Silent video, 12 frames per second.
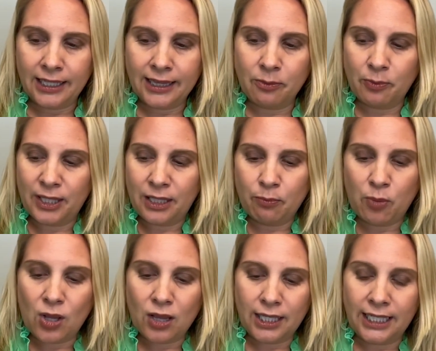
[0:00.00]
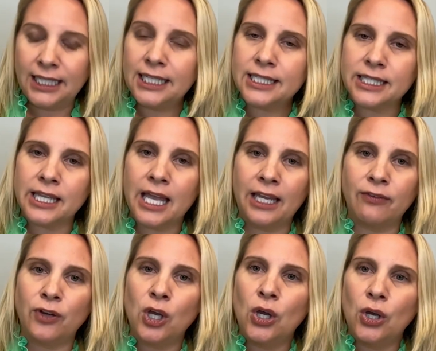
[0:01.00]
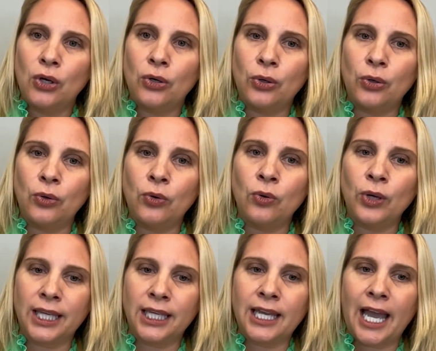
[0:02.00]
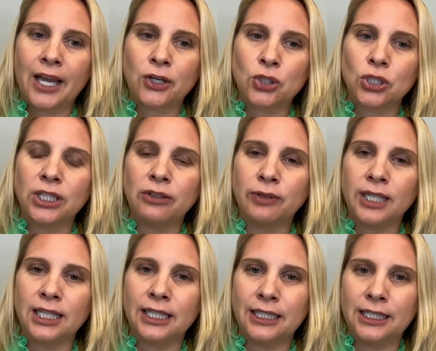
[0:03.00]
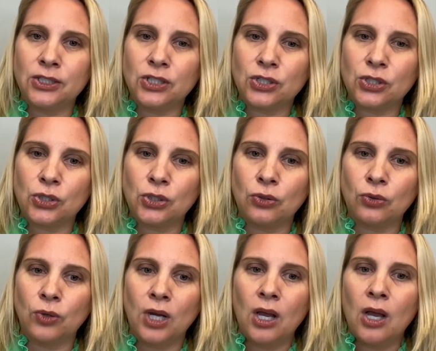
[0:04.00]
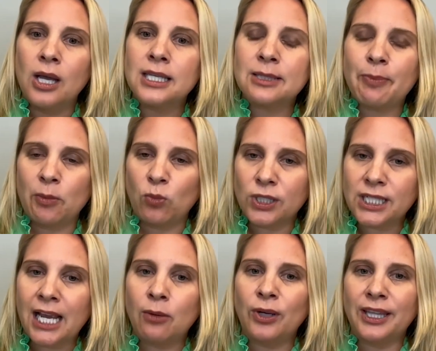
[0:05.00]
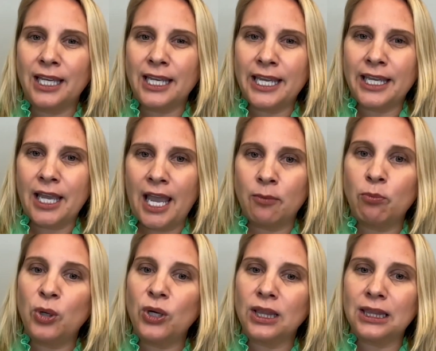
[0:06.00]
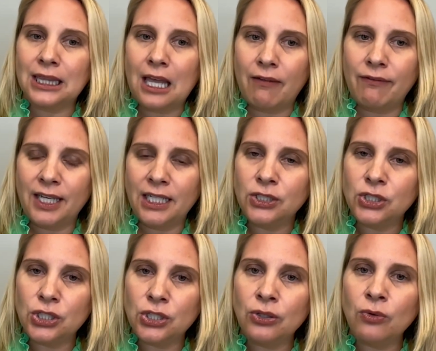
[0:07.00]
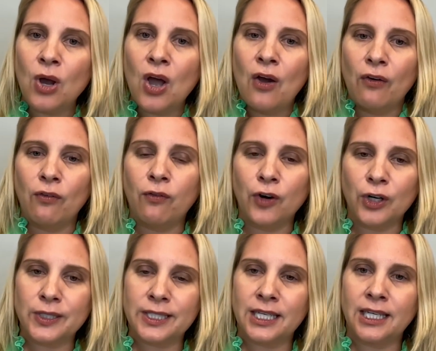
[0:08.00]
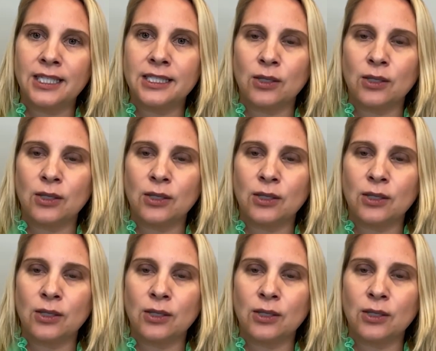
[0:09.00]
the people in his life who he actually really needs to spend more time with and put love into versus